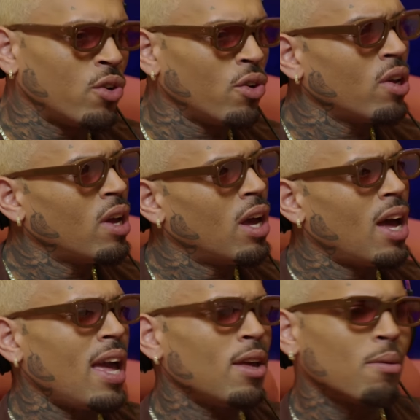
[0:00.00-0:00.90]
or,
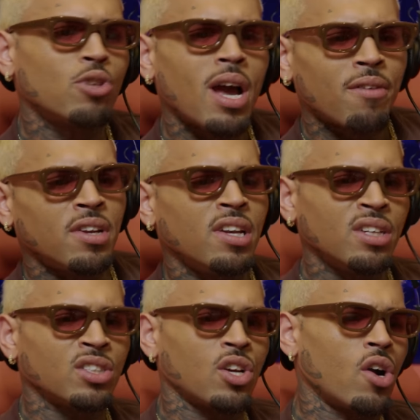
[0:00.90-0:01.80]
hey, I'm driving in
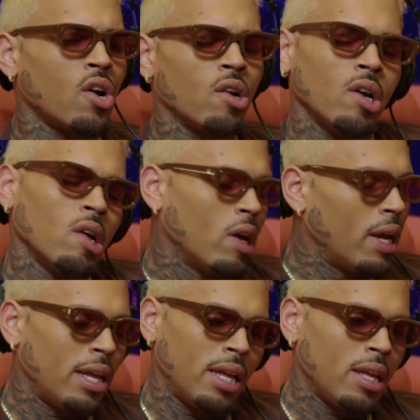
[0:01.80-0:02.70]
this car,
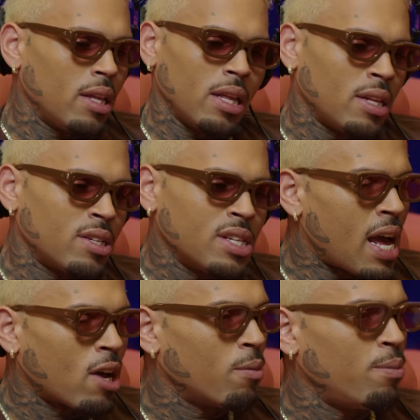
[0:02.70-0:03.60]
it, it's
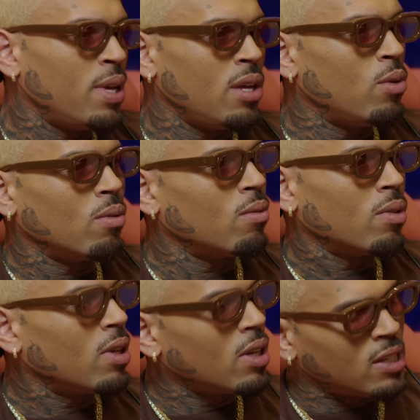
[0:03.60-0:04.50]
not going to be,
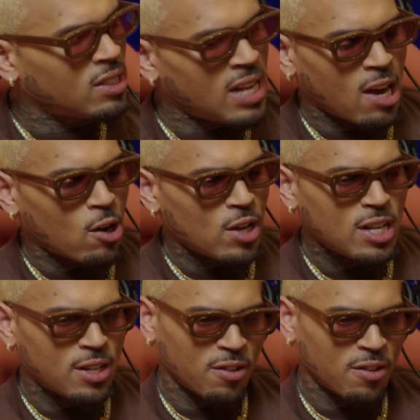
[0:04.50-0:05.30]
it's not cohesive.